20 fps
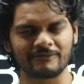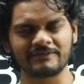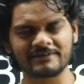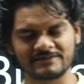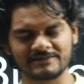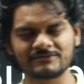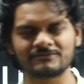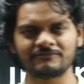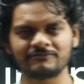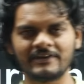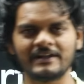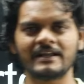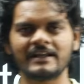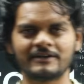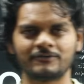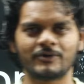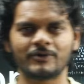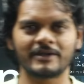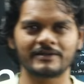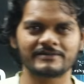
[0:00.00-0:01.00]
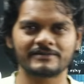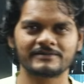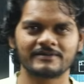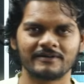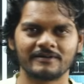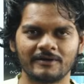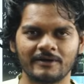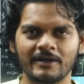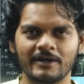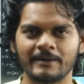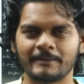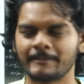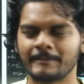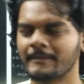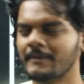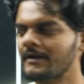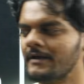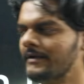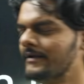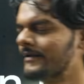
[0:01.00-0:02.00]
of, it's very advanced. Okay,
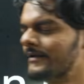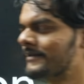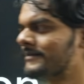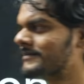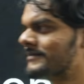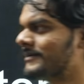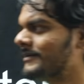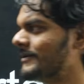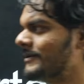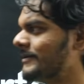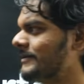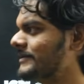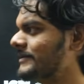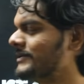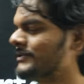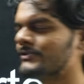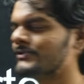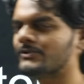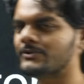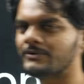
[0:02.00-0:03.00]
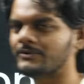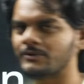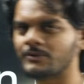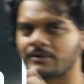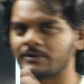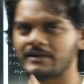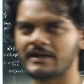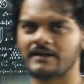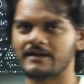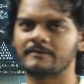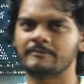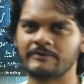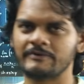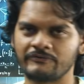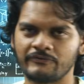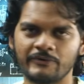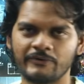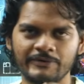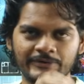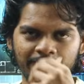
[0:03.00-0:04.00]
so you should know that
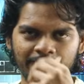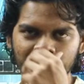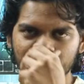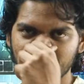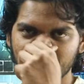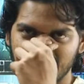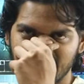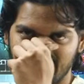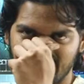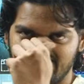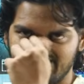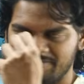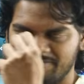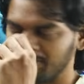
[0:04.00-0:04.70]
before you begin.